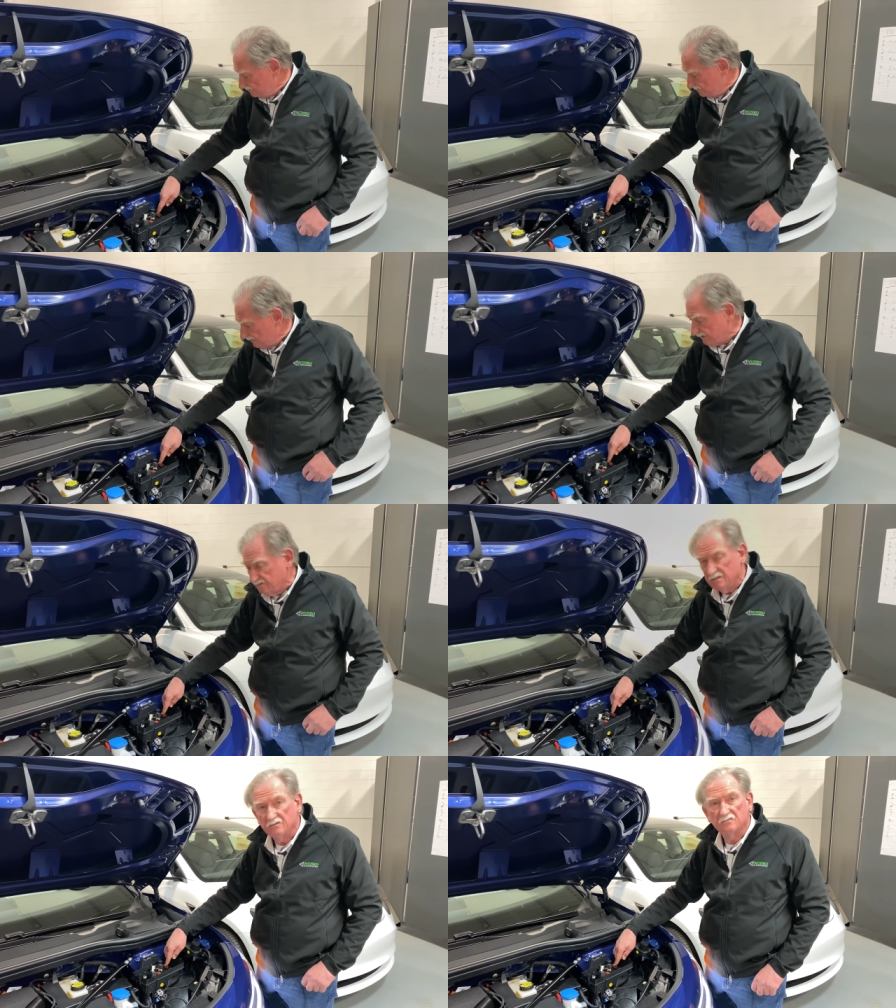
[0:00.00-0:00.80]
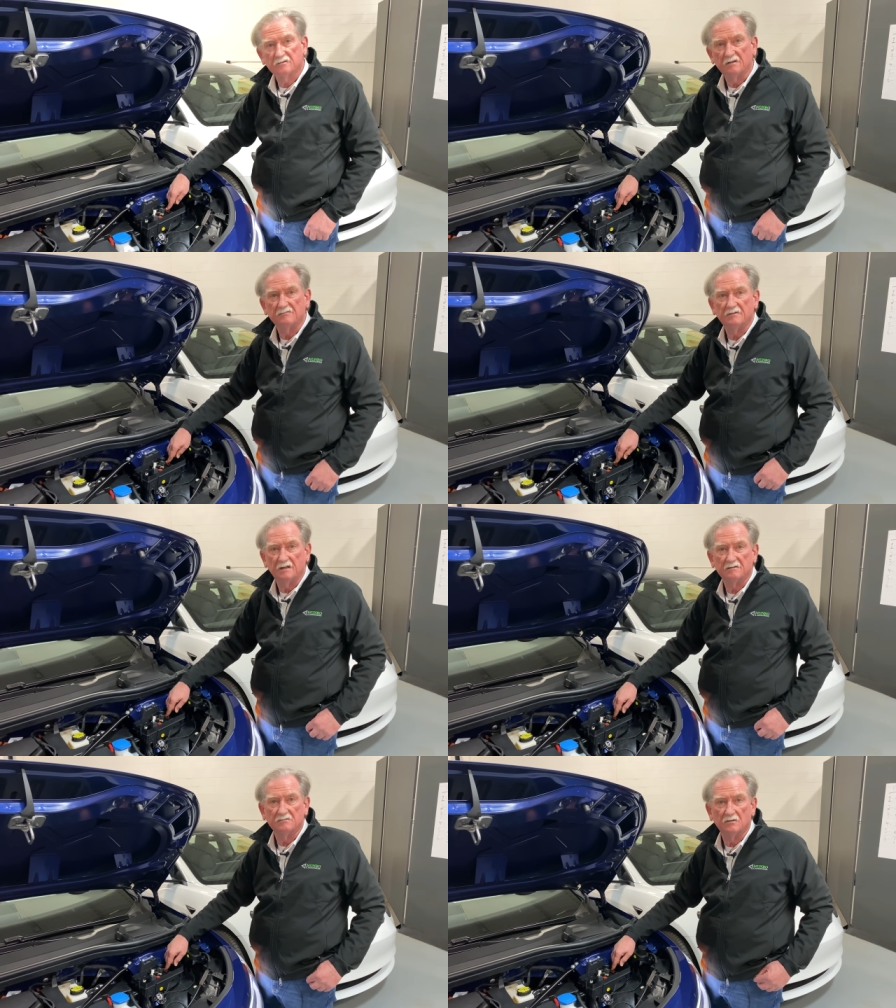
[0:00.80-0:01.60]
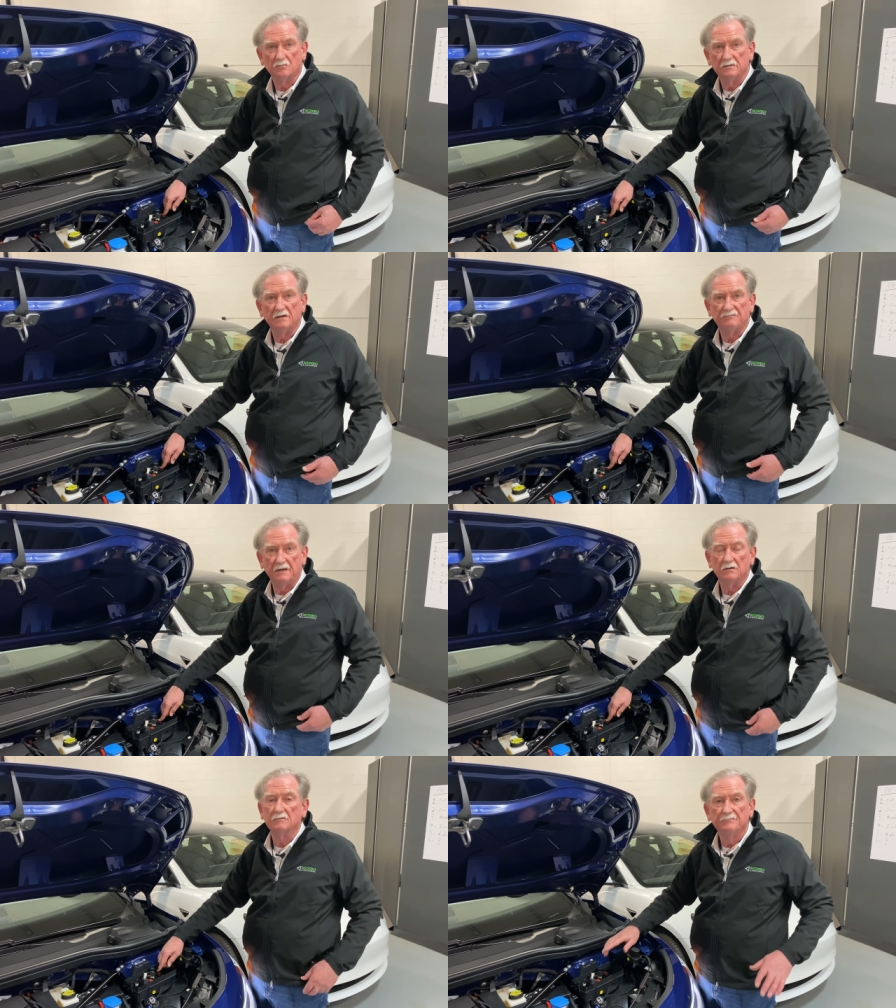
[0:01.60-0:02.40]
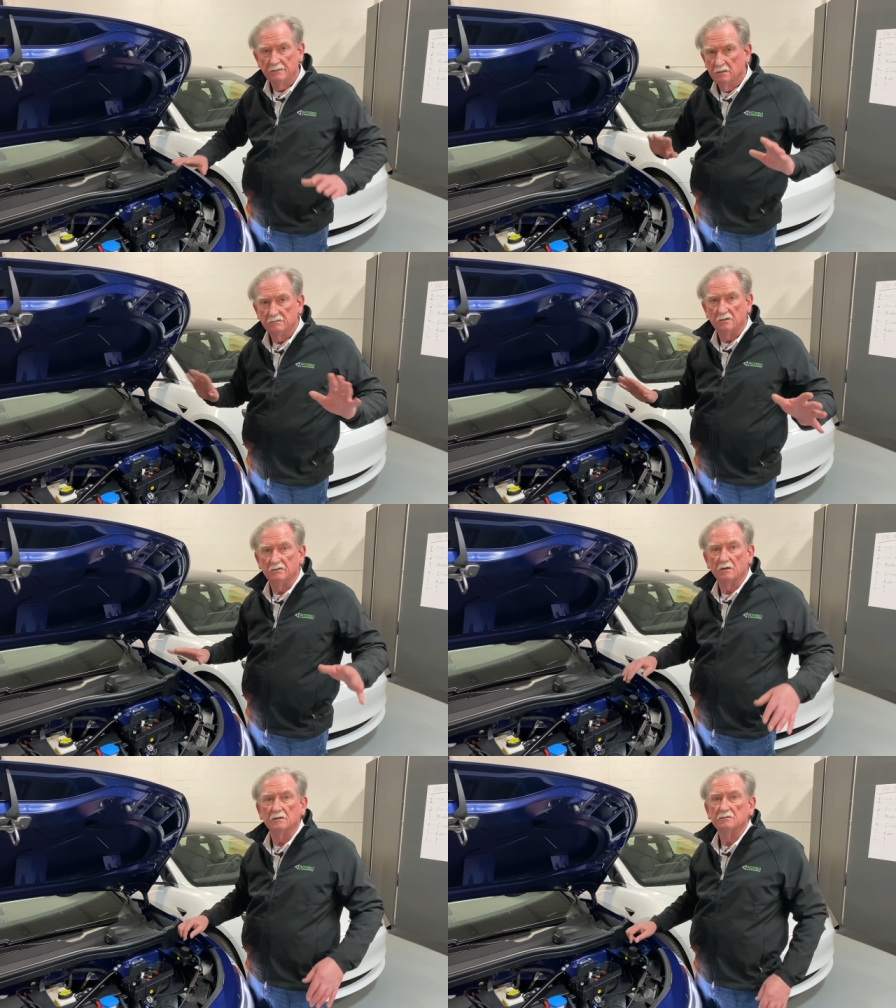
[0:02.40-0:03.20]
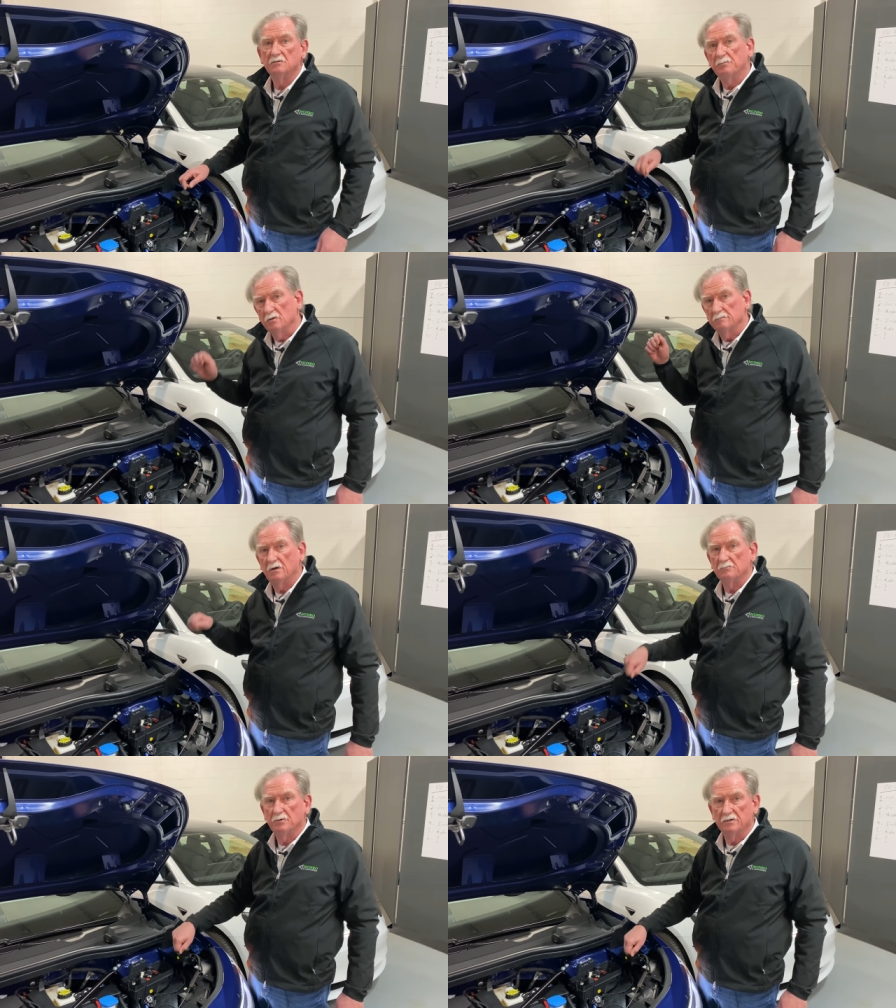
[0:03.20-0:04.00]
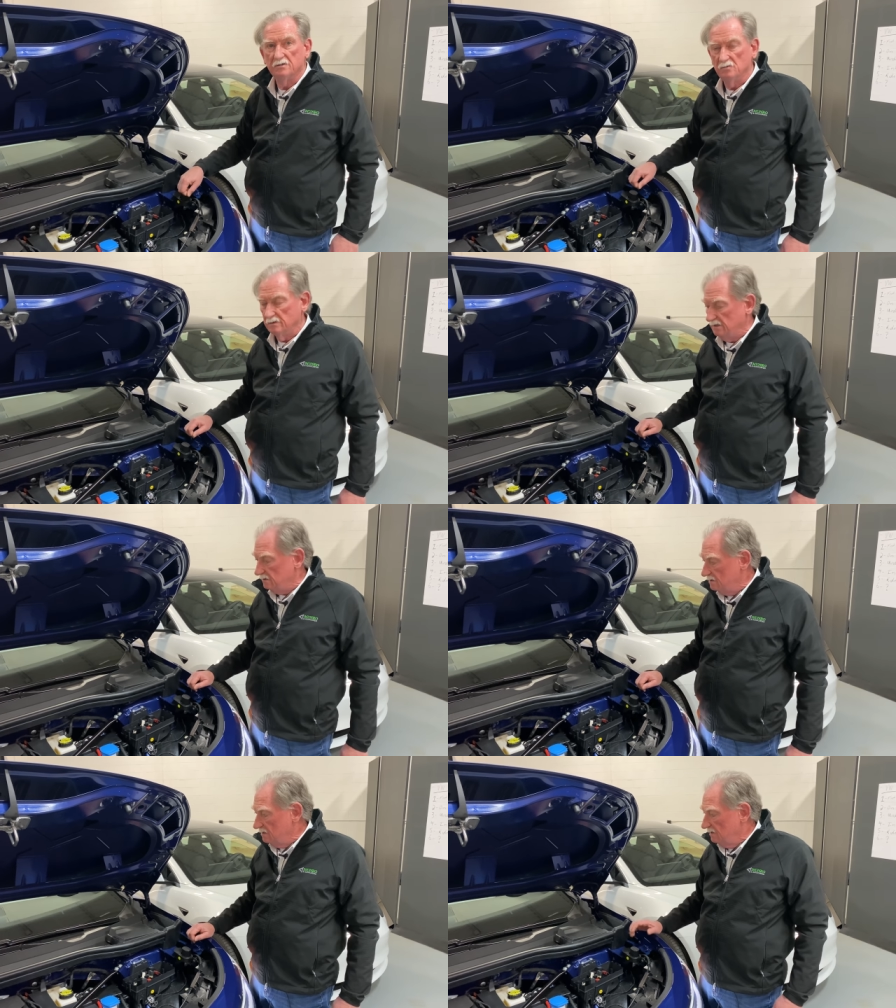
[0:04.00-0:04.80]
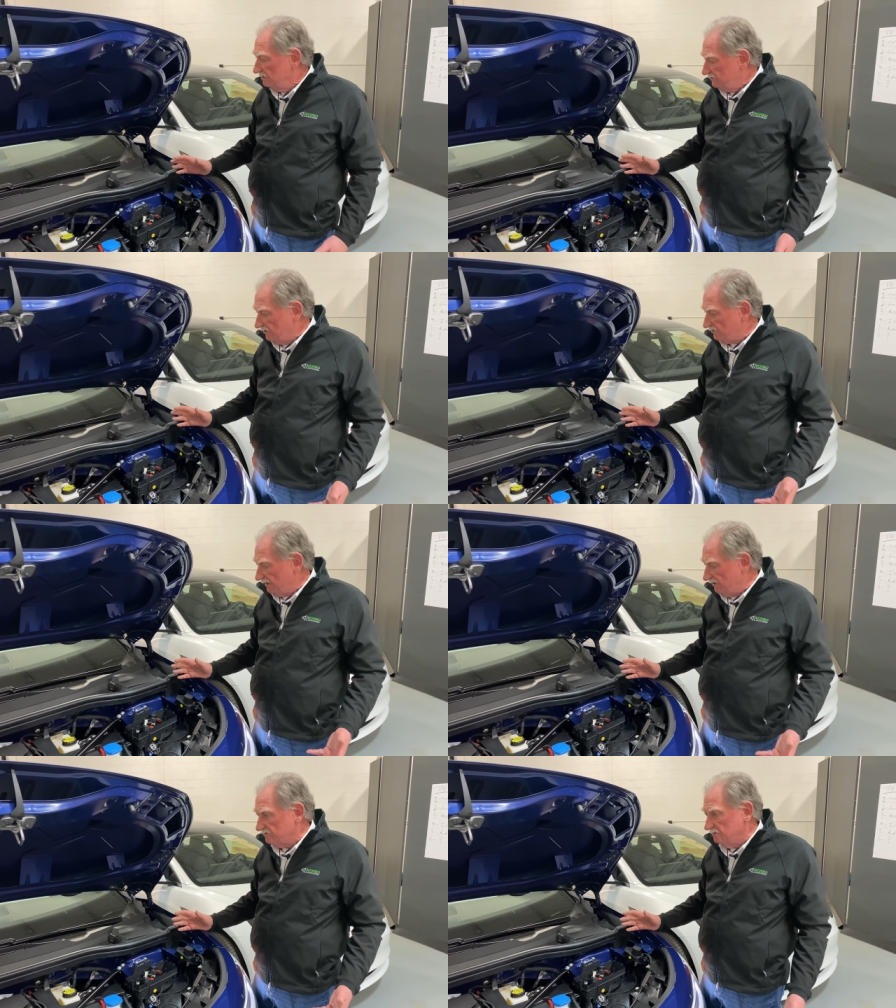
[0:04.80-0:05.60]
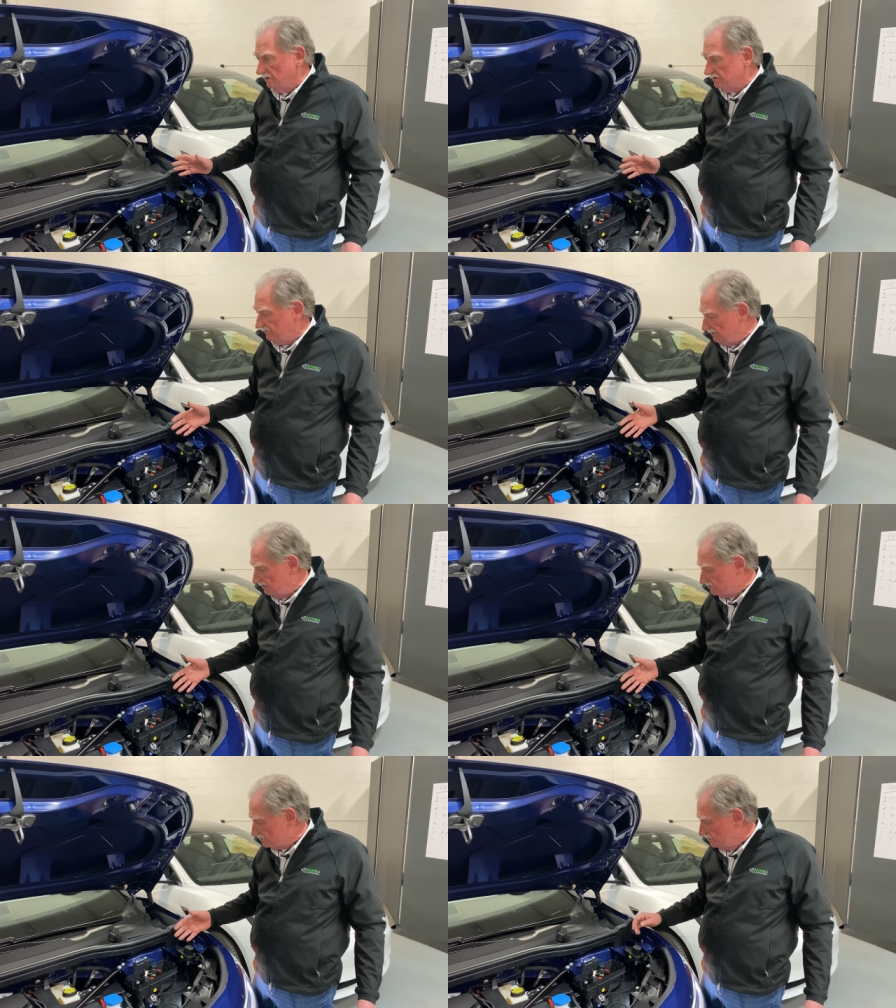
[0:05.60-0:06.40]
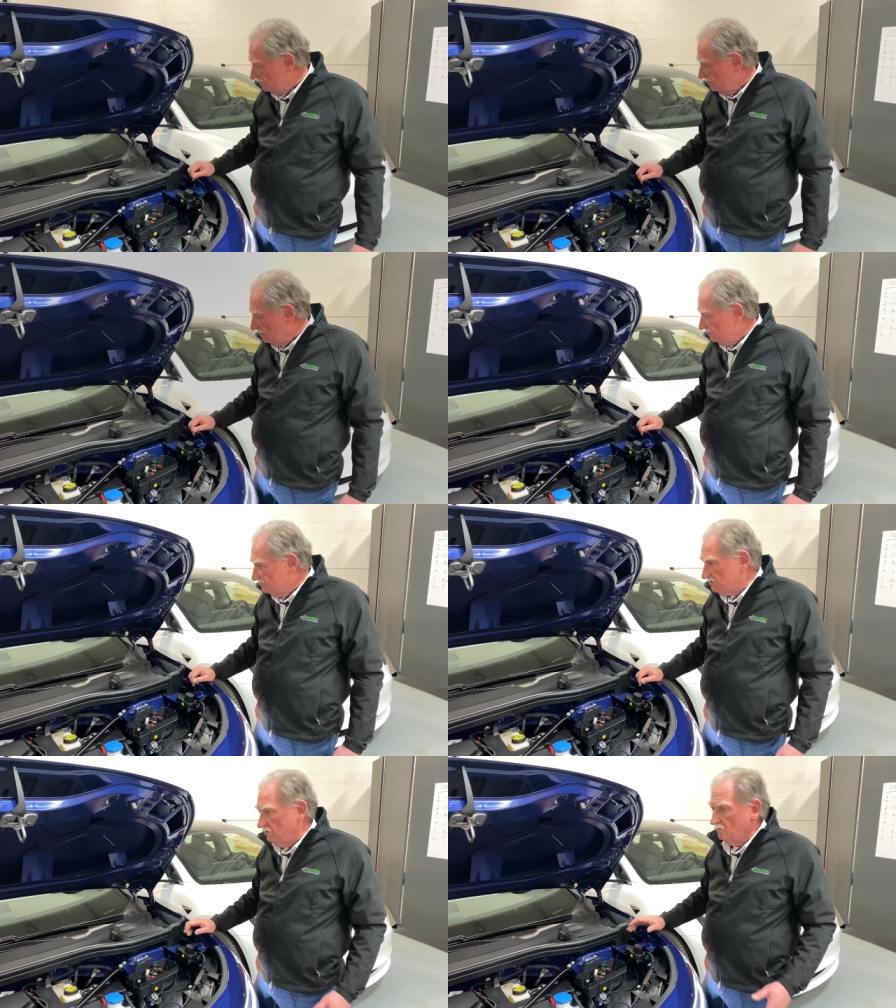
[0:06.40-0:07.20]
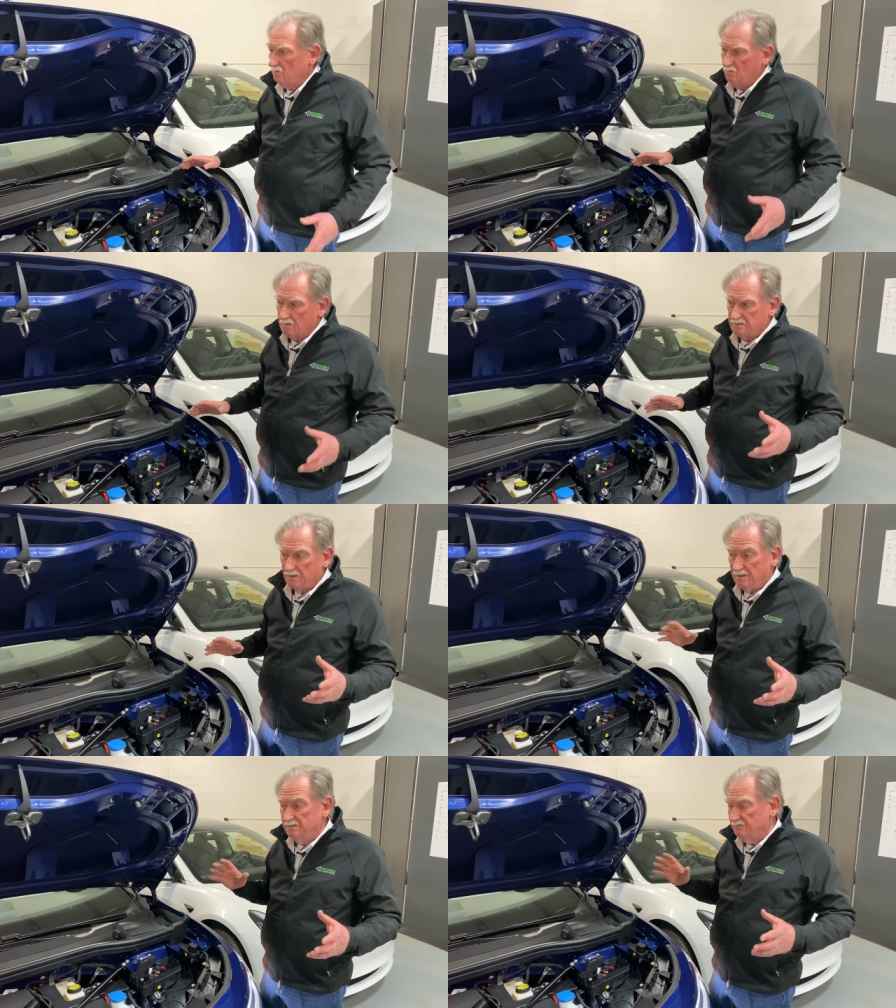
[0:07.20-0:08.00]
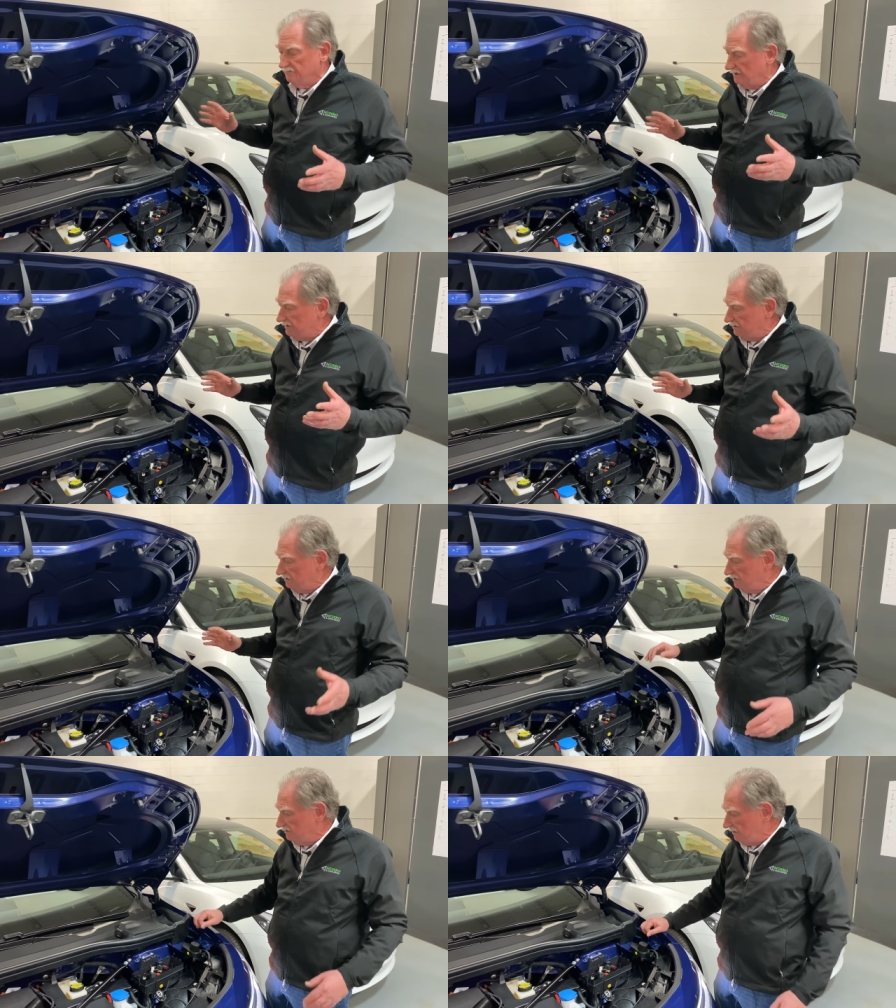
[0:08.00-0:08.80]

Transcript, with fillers: like this that, that uh, when they fail, they're done. You pull them out, put a new one in. Tesla has none of these. So we're kind of like in a,